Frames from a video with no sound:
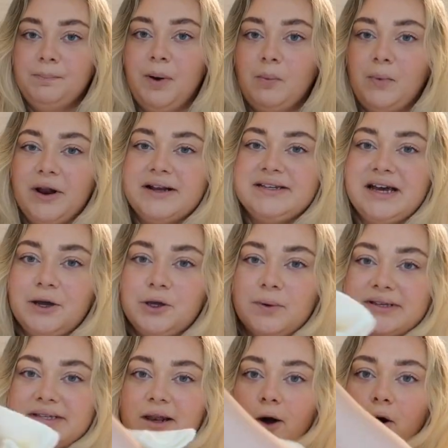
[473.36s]
but when I tell you
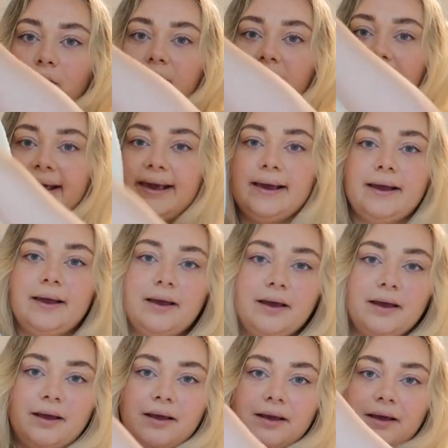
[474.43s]
it's long, like
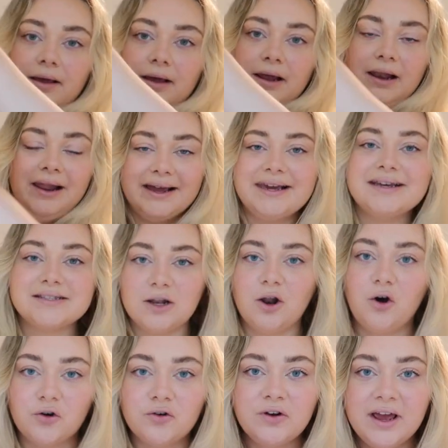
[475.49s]
like it's
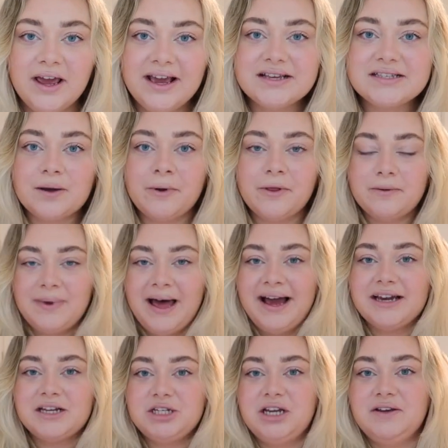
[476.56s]
long, it's like one of them
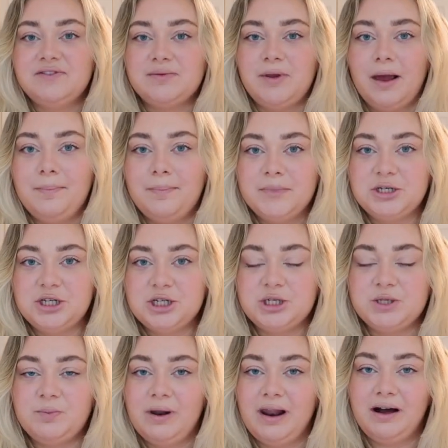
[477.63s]
handkerchiefs like
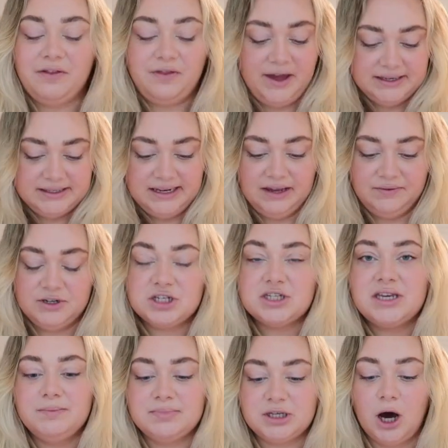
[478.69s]
magicians pull out of their sleeve. It
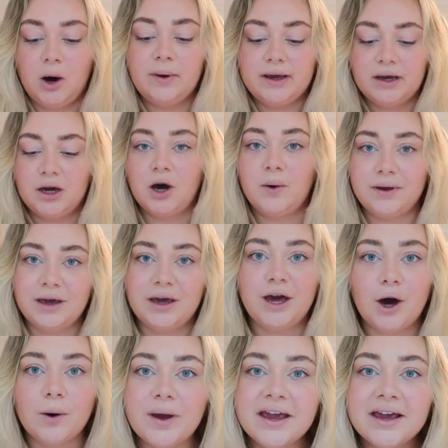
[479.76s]
just keeps going and going and
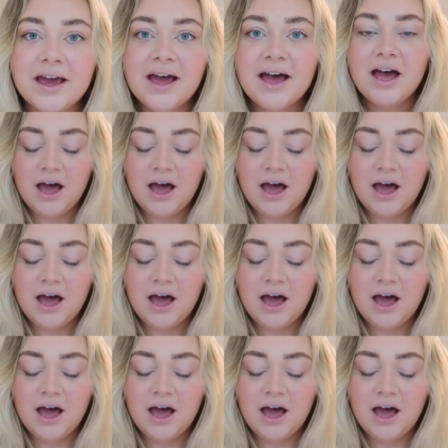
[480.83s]
going.